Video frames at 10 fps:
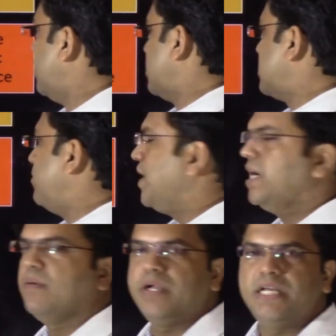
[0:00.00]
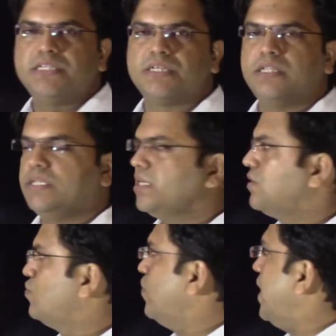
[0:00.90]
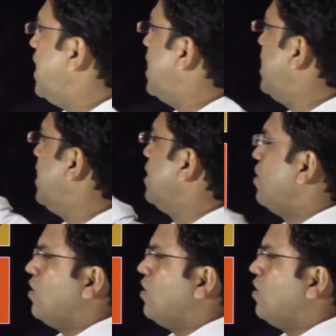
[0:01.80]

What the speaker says: some recommendation that to allay